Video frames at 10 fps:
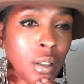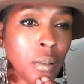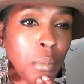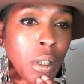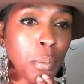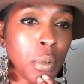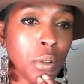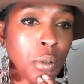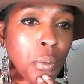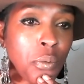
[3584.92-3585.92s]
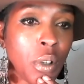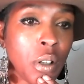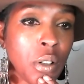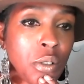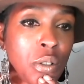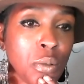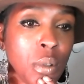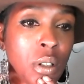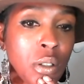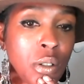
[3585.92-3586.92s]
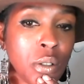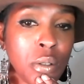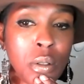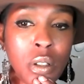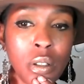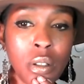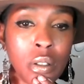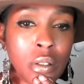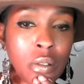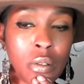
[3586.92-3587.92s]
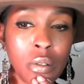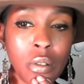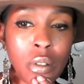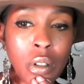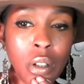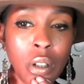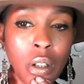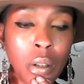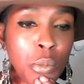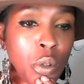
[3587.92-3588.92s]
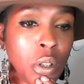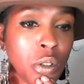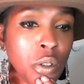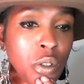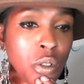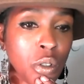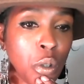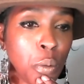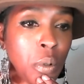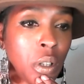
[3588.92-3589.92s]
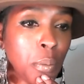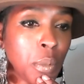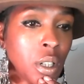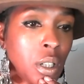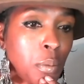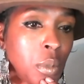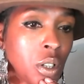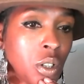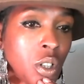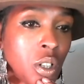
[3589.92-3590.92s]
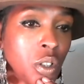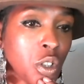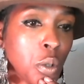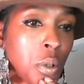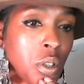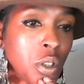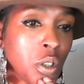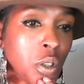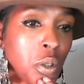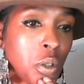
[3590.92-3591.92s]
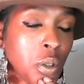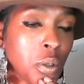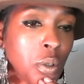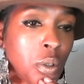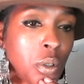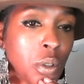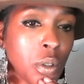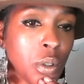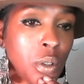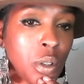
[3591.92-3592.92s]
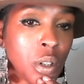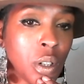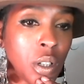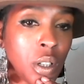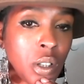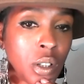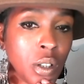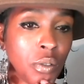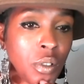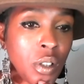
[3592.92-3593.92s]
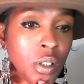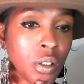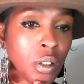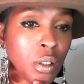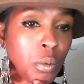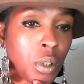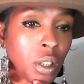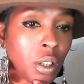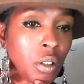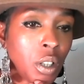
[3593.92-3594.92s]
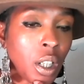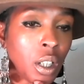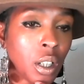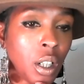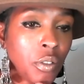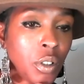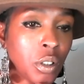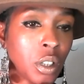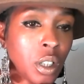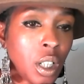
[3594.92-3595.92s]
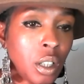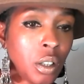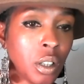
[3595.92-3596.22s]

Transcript: That might be the fastest way to do it. I'm trying to just open up the image and show it to you. See if this is going to work. Okay, I've got it now.